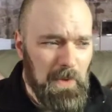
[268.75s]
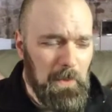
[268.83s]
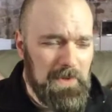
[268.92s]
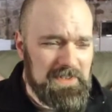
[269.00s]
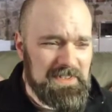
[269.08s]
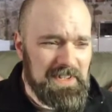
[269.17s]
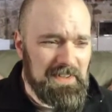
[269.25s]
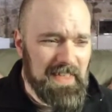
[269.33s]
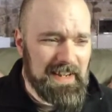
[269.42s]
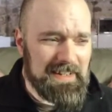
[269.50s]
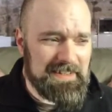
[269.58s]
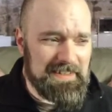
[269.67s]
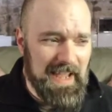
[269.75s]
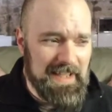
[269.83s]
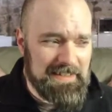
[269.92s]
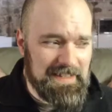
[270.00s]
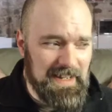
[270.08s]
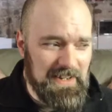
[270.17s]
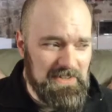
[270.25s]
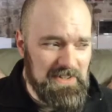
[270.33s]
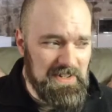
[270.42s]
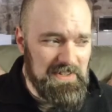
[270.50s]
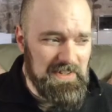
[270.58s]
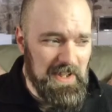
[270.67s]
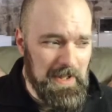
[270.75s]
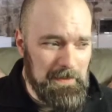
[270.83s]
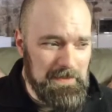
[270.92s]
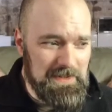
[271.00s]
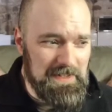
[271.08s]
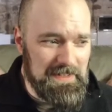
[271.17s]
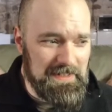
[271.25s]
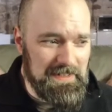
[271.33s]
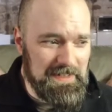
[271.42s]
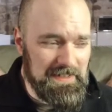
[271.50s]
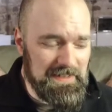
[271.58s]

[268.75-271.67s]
wasn't there that assassination attempt in